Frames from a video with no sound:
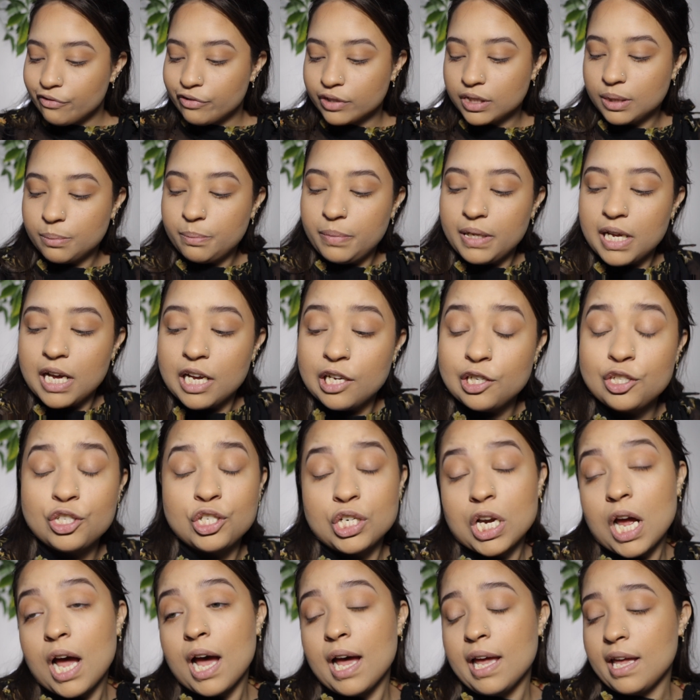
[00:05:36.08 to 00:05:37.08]
For the blush,
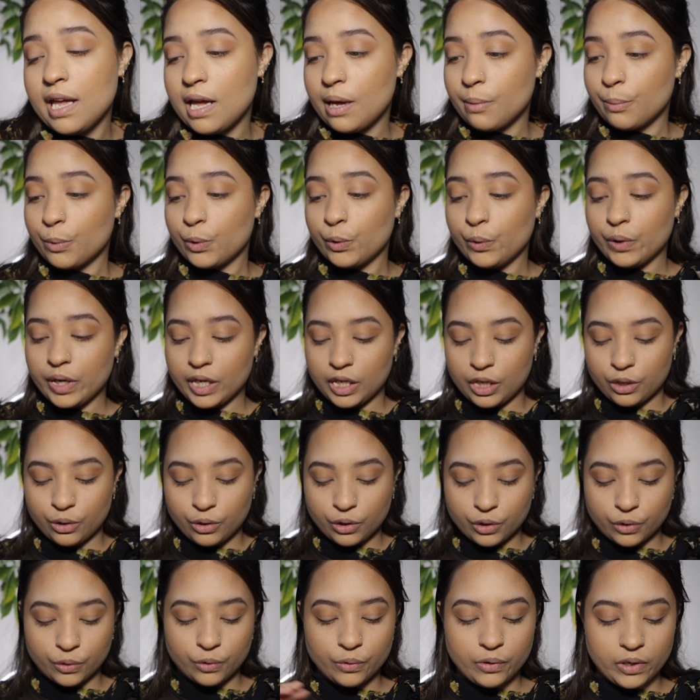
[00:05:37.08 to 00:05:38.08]
I am going to
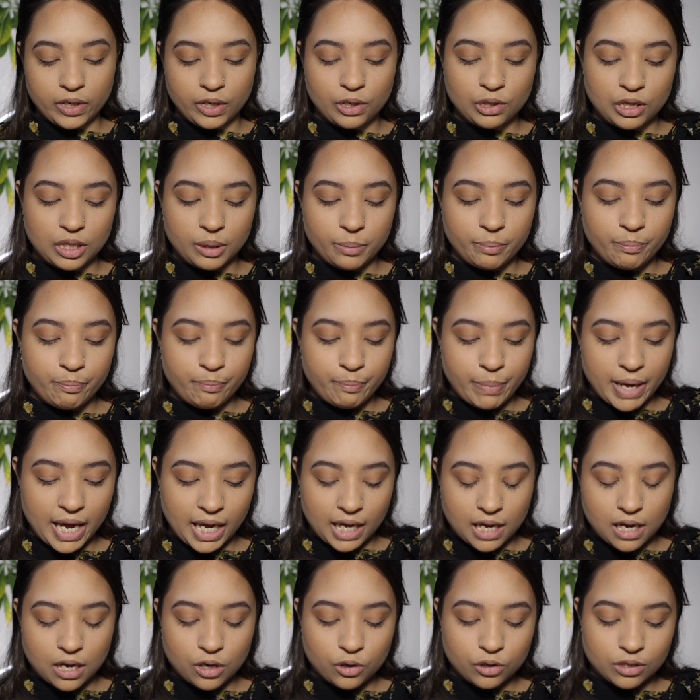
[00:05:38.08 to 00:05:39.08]
go into the
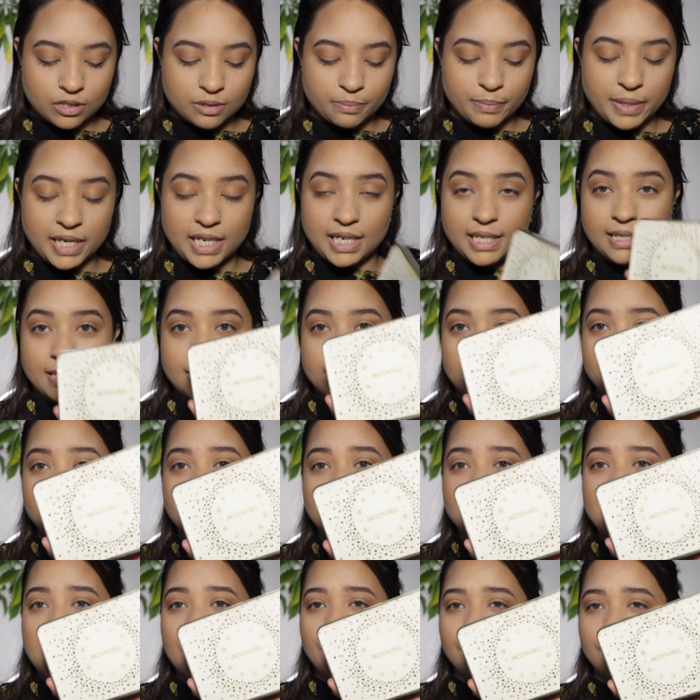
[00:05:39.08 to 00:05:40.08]
Becca Cosmetics and
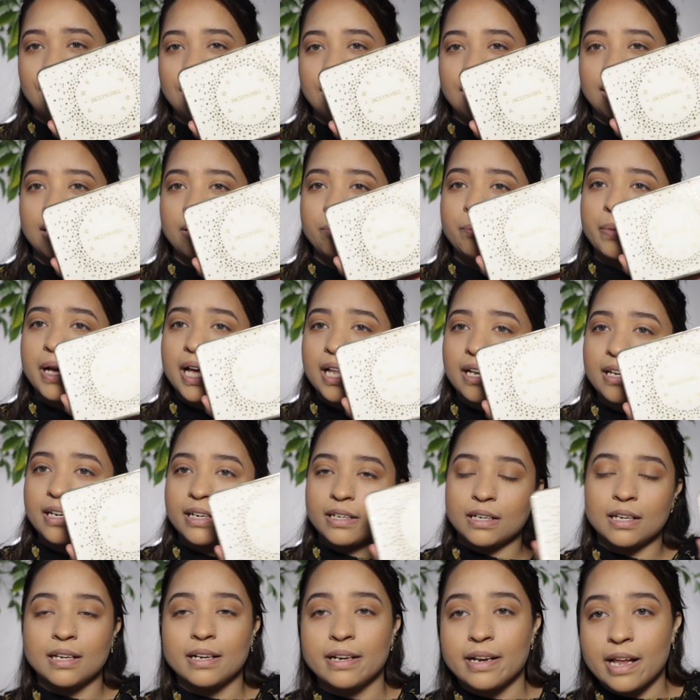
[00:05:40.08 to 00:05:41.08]
Jaclyn Hill
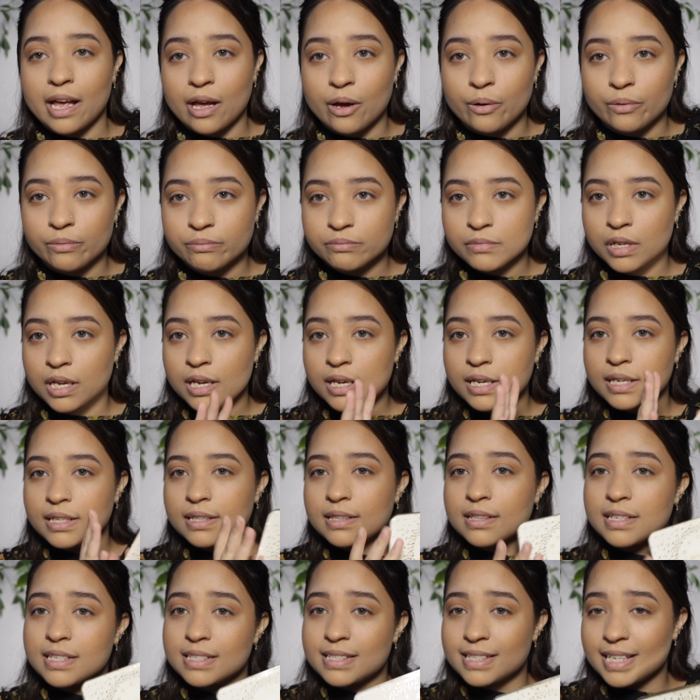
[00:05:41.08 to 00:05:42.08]
palette. Now,
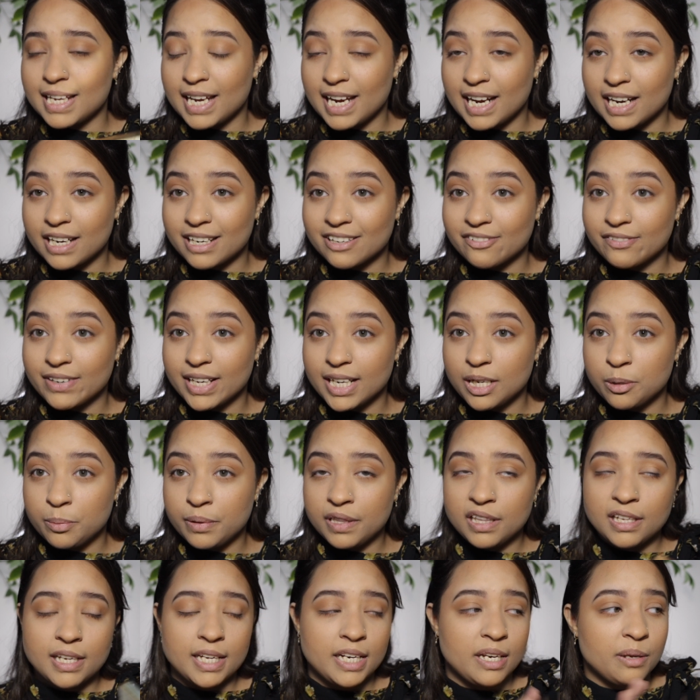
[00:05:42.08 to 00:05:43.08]
this ain't
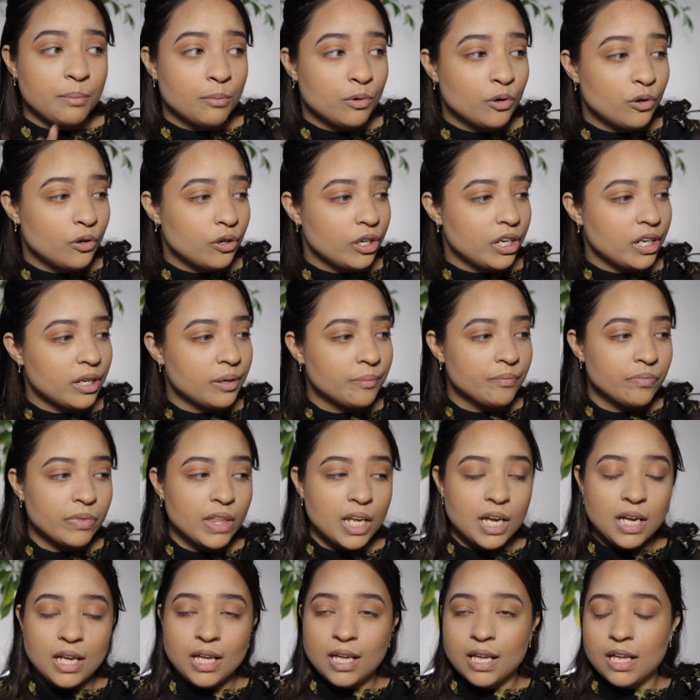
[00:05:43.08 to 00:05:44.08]
available anymore.
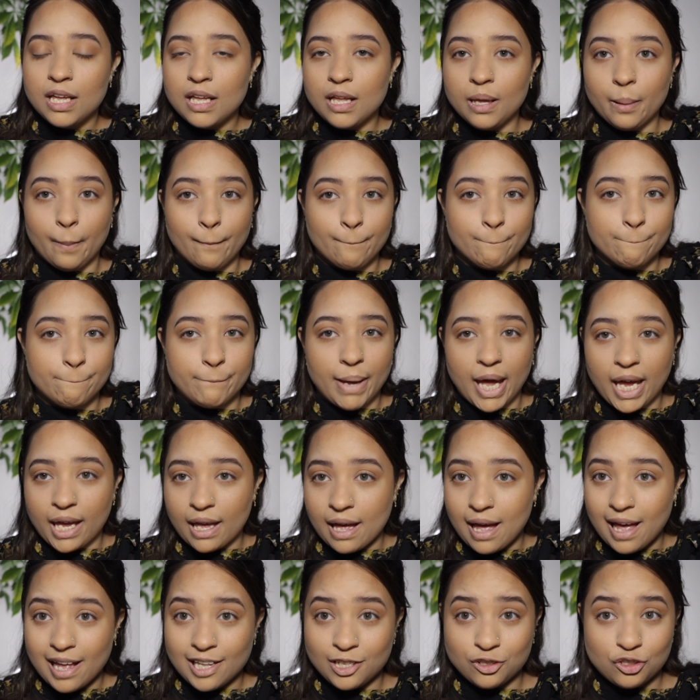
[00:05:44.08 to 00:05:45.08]
Becca
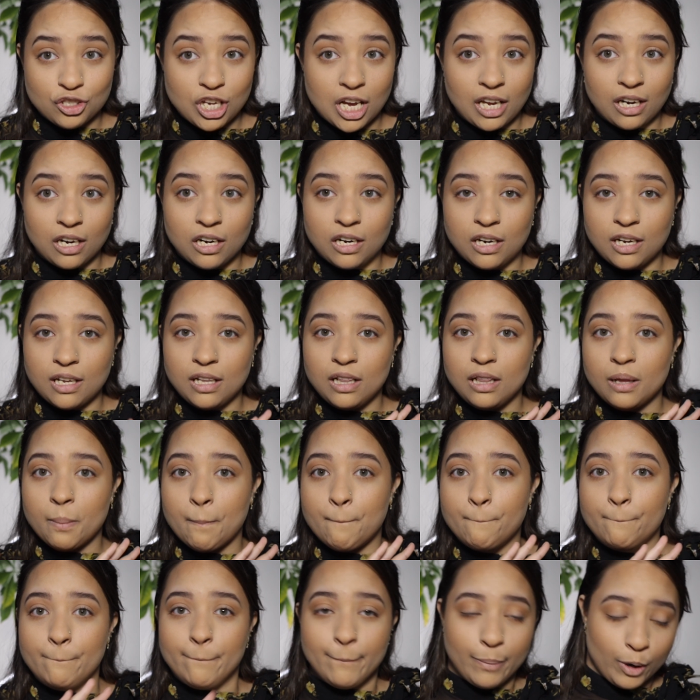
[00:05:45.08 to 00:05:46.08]
and Jaclyn Hill
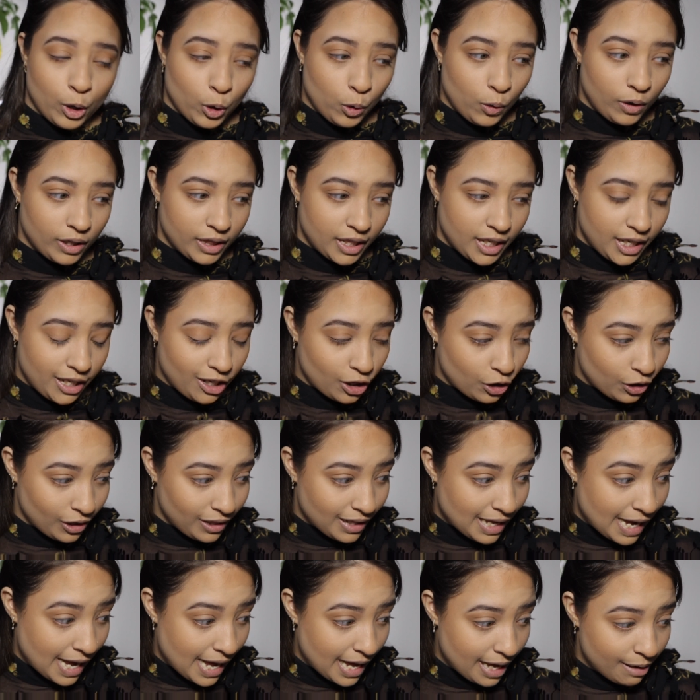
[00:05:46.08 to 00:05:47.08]
broke their
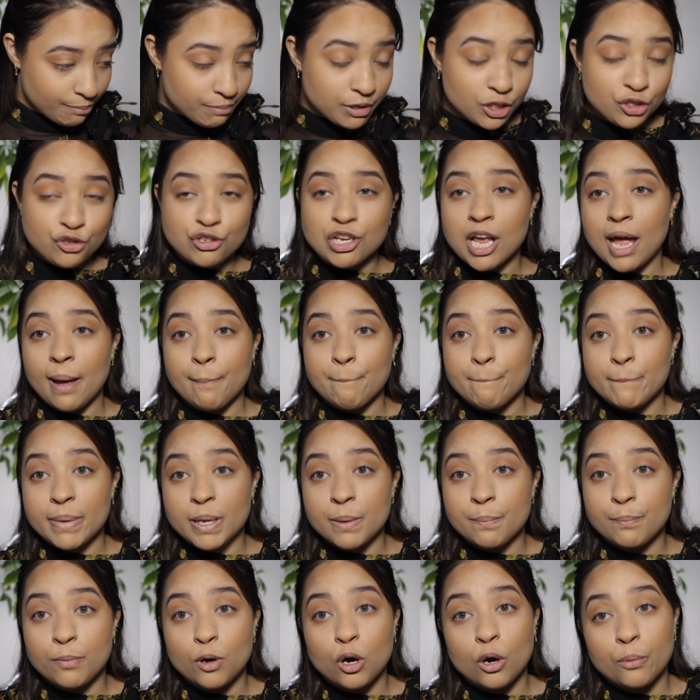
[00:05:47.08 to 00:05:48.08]
collab.
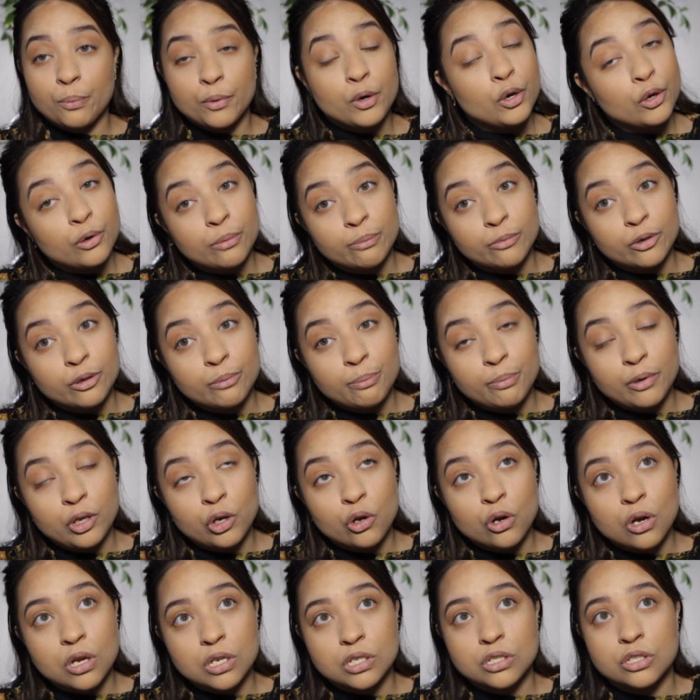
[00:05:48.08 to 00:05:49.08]
Champagne Pop no more
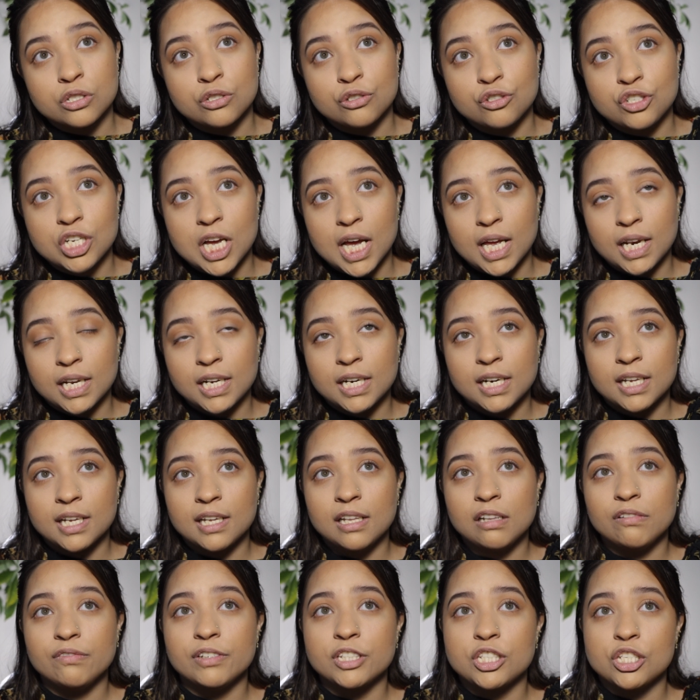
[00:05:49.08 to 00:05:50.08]
belongs to Jaclyn
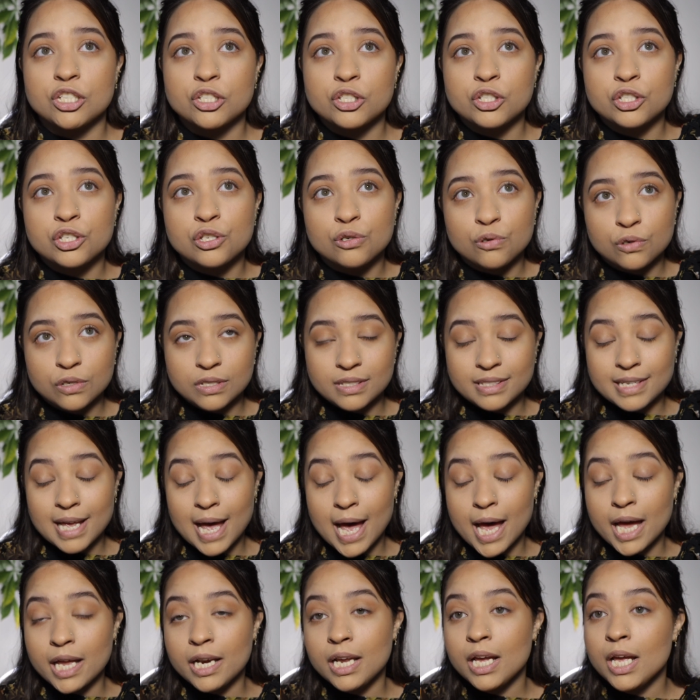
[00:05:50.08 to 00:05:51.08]
Hill, which is so
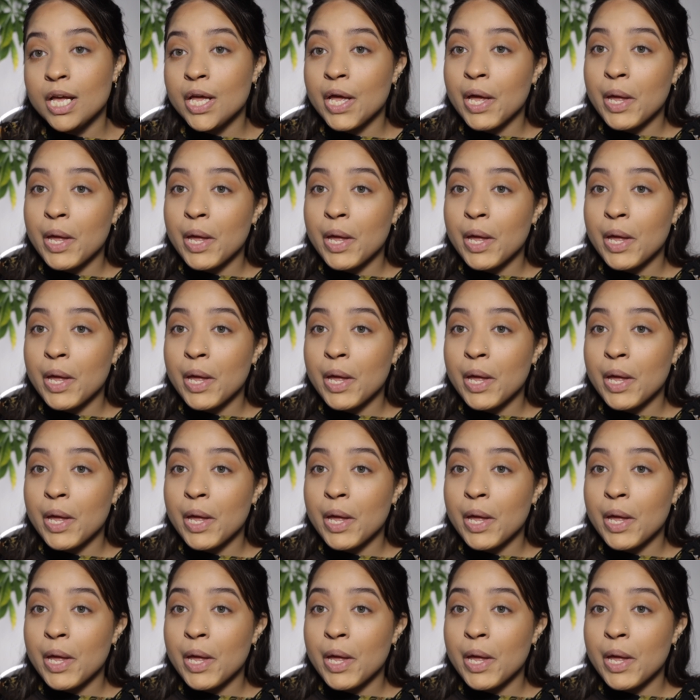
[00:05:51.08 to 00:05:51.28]
sad